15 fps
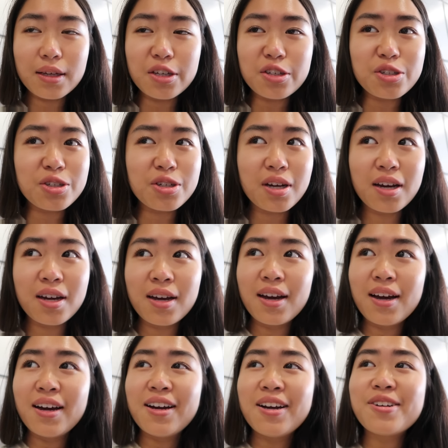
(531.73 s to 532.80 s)
you should
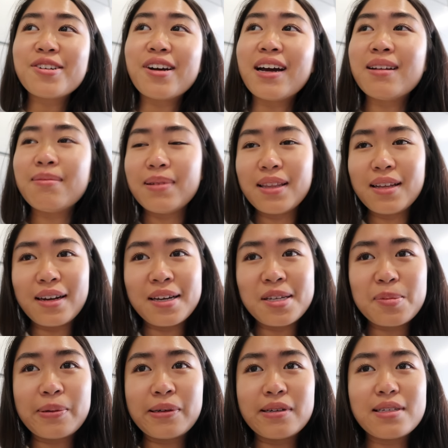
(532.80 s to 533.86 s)
try to be the
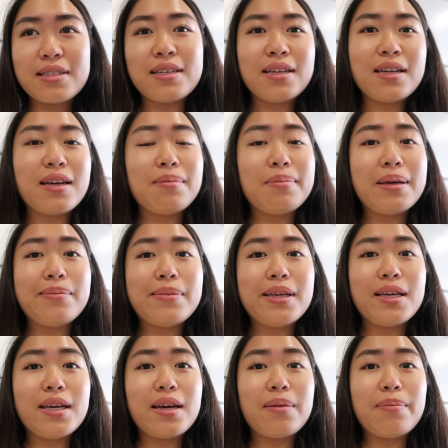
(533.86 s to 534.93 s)
nice person and
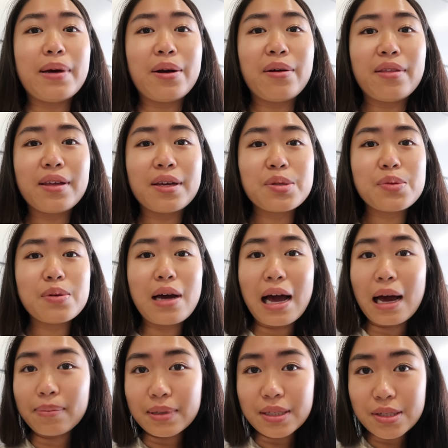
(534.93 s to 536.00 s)
maybe better things will
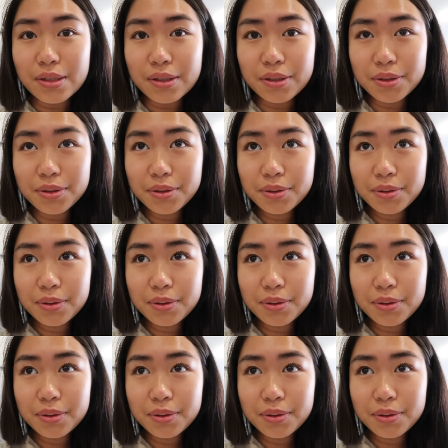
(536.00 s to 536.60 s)
happen to you.